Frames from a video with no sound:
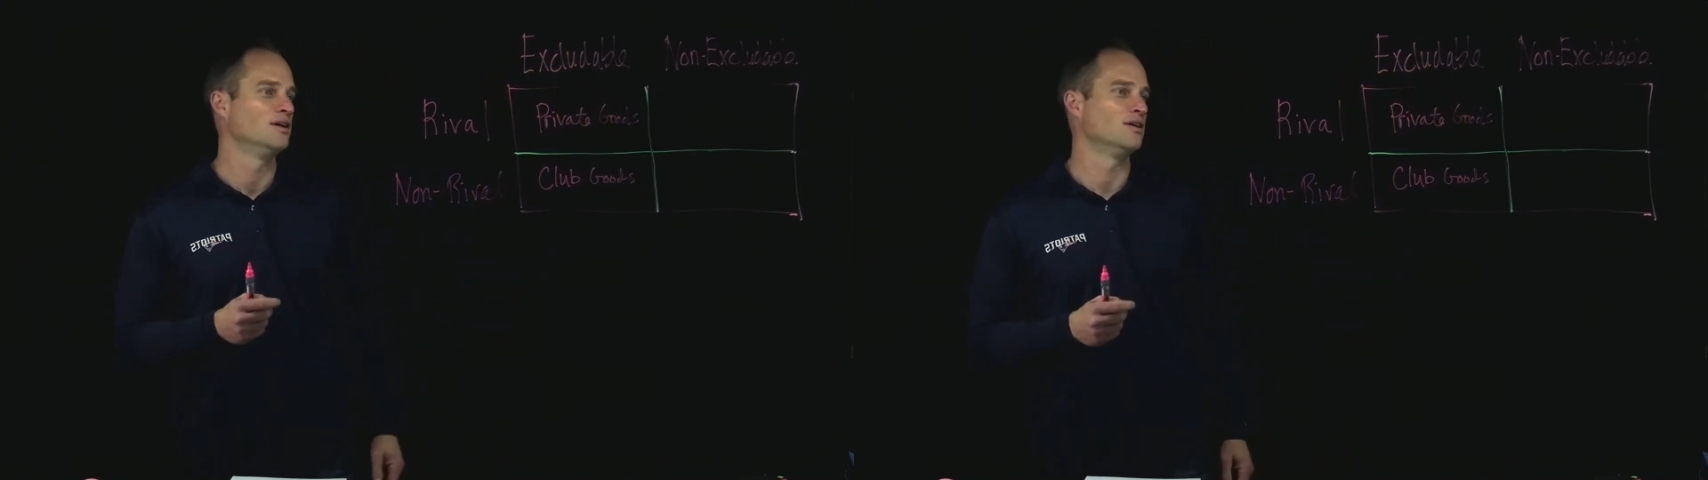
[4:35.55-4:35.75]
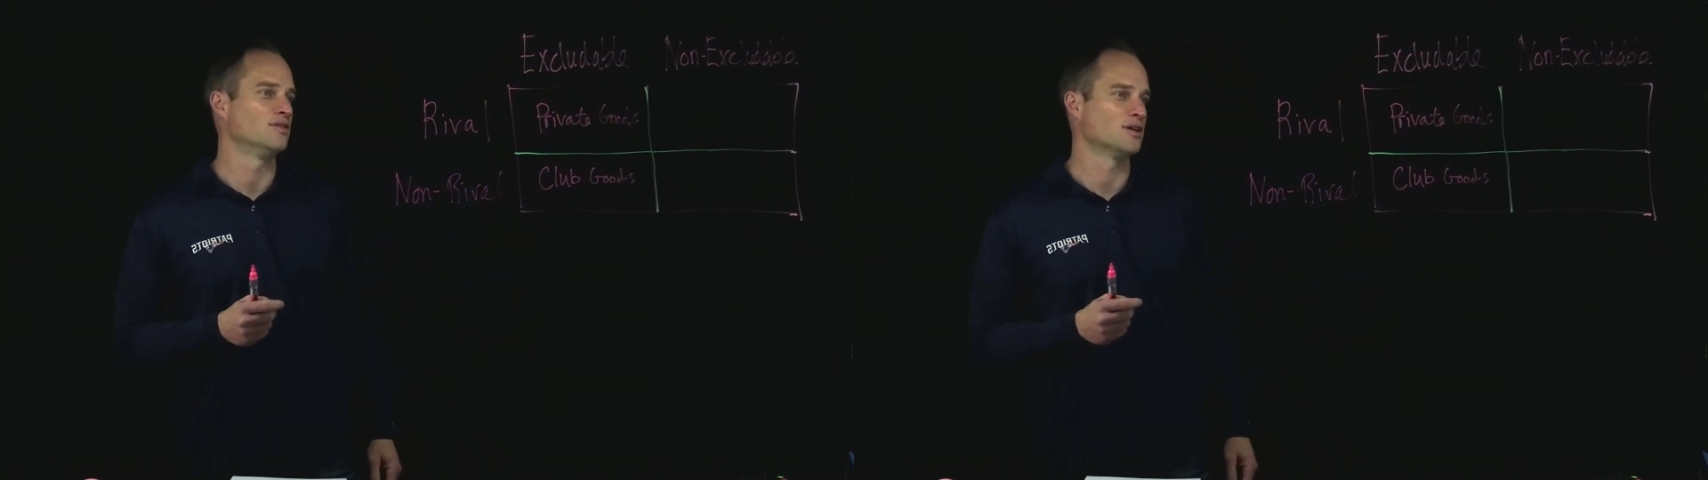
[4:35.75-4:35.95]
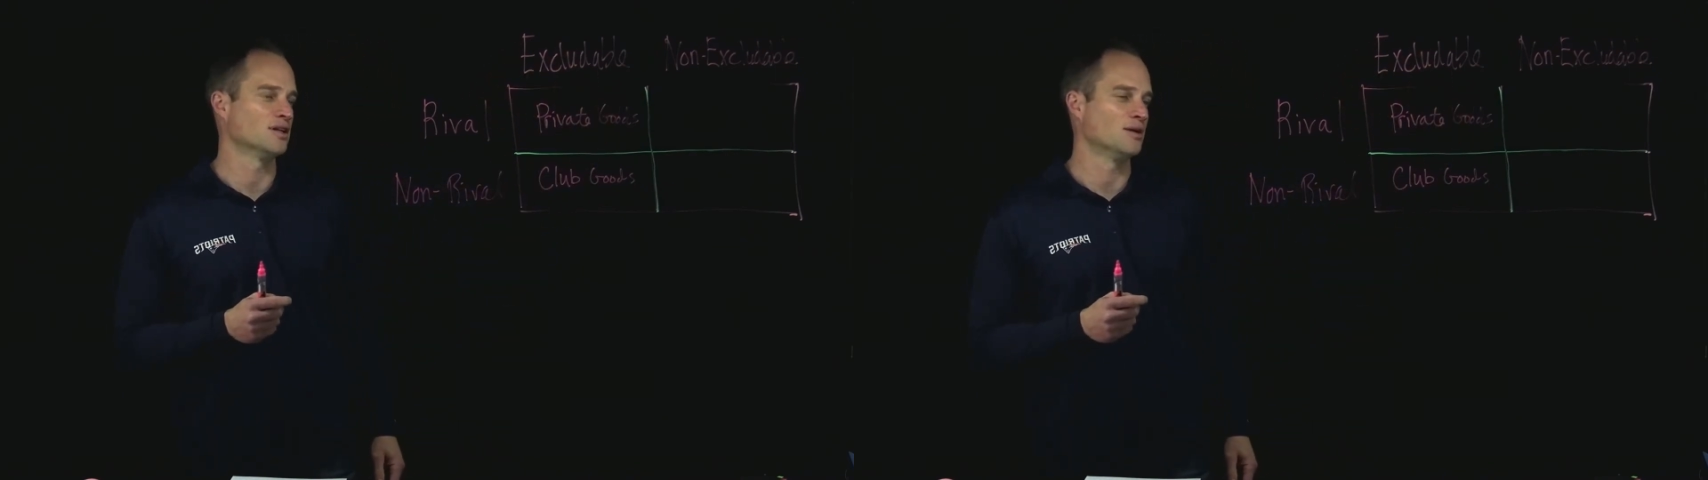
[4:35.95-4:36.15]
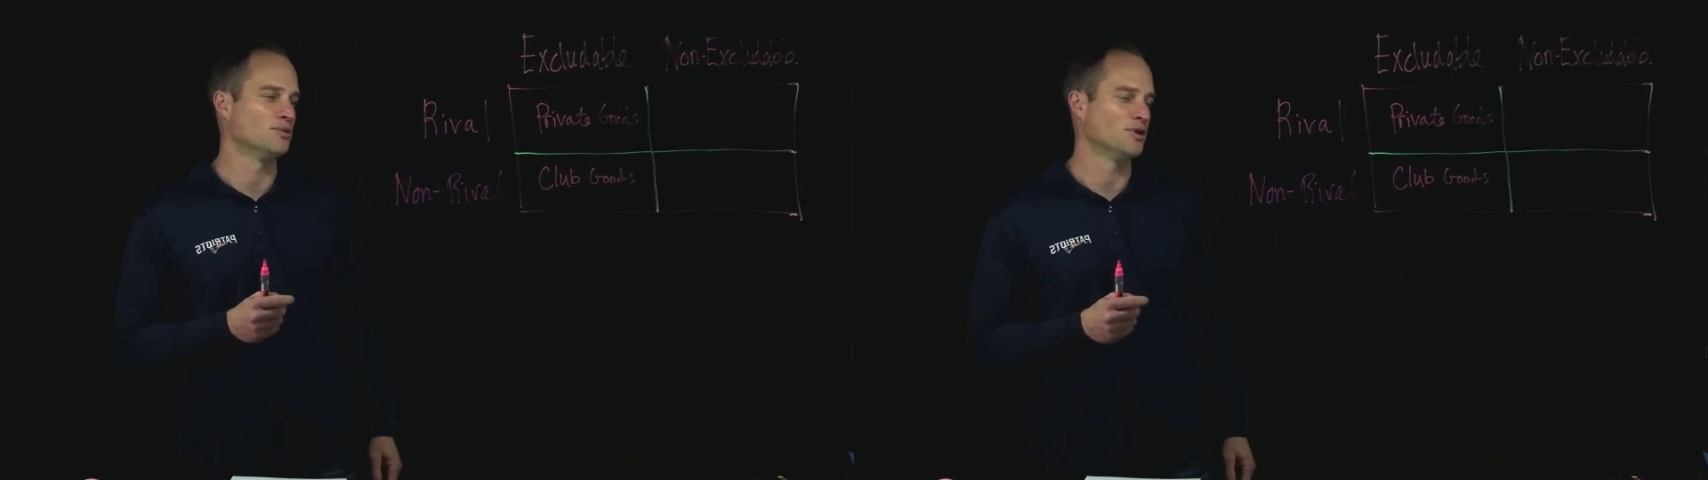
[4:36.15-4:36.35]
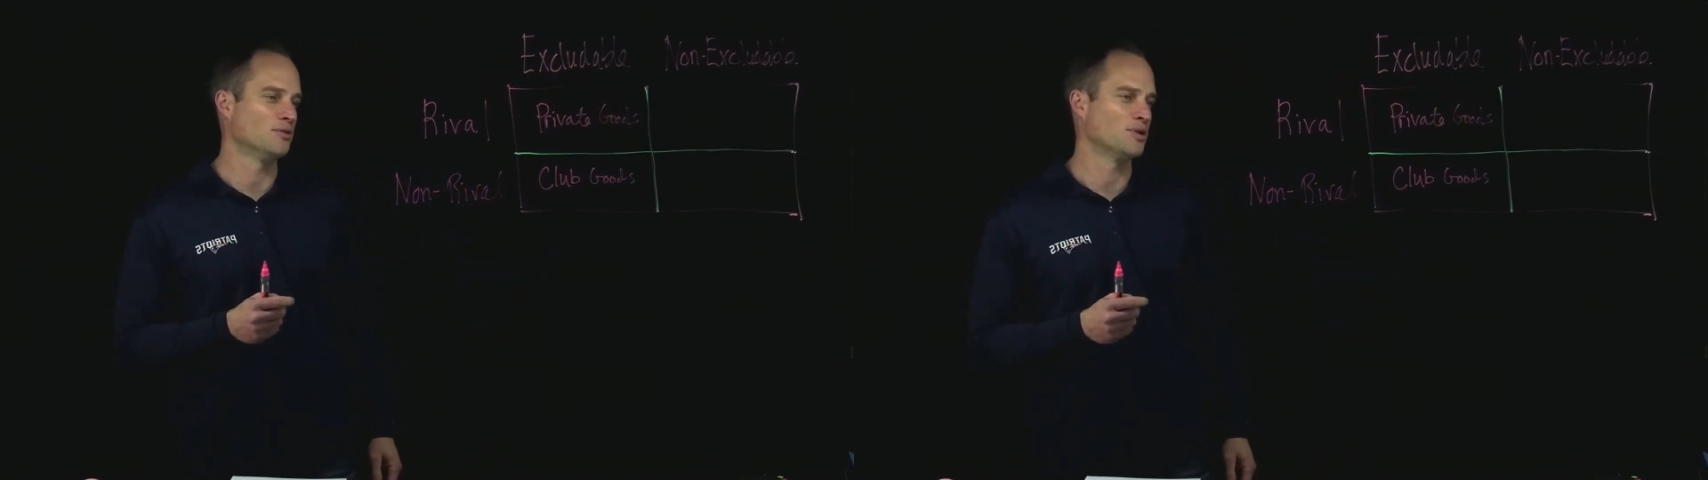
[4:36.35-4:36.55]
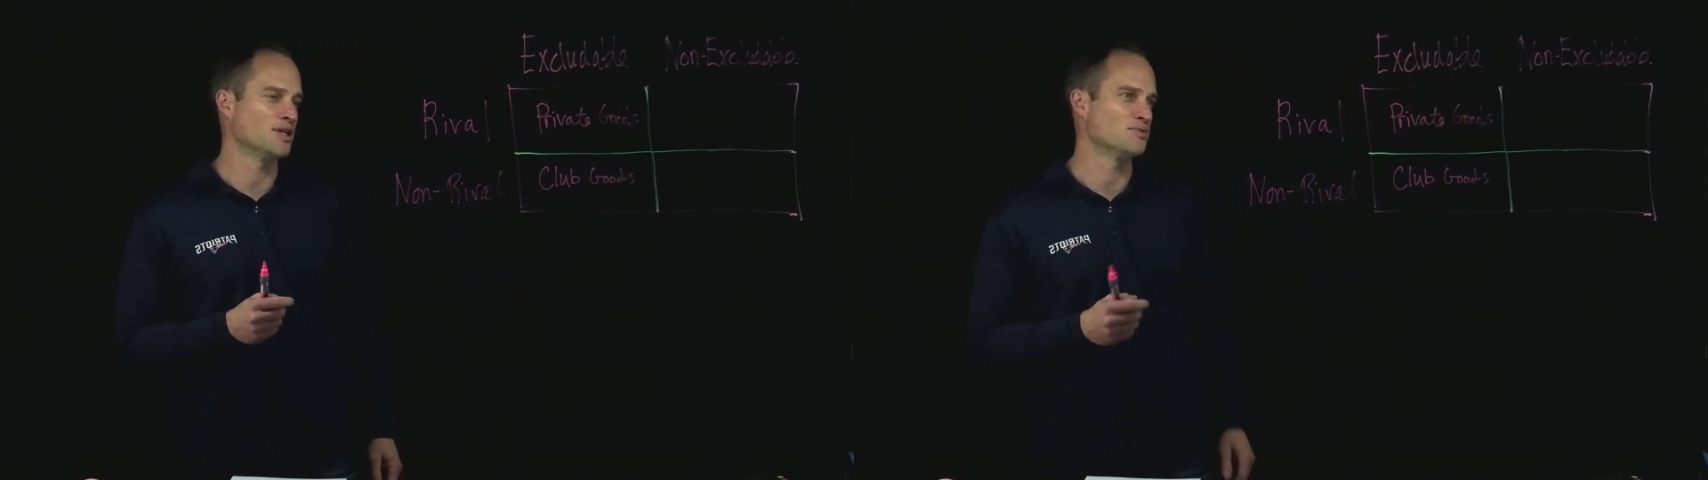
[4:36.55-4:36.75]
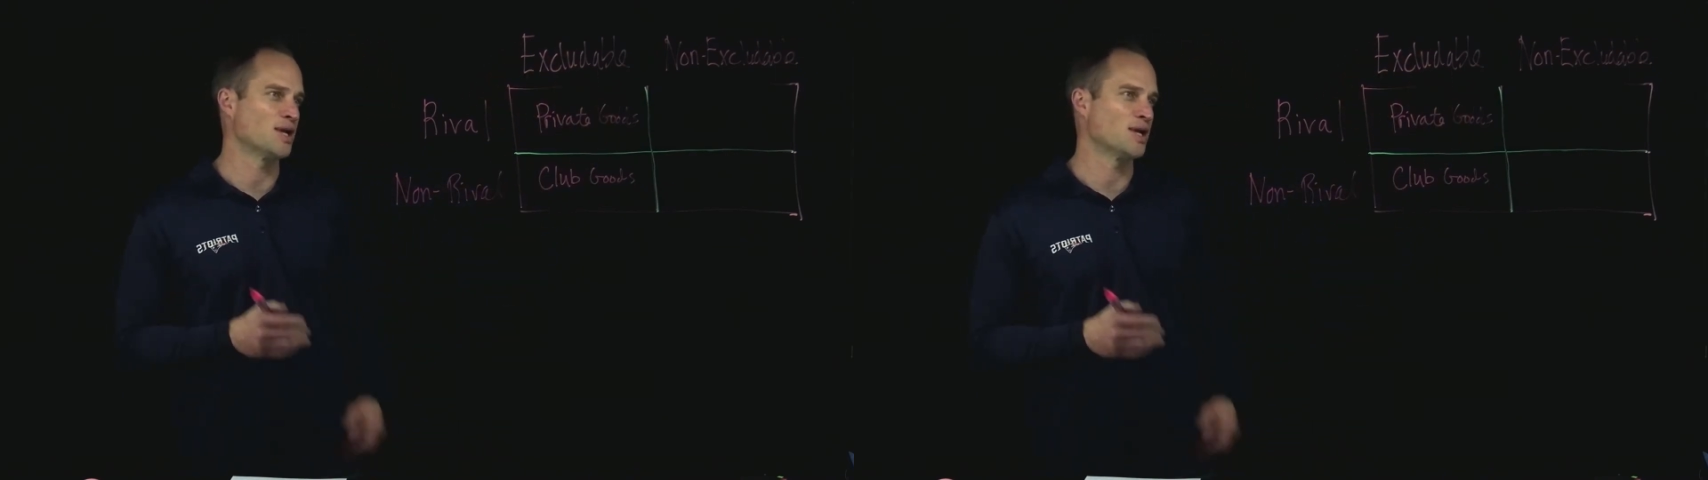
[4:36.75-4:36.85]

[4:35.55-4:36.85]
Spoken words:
of a club good, because we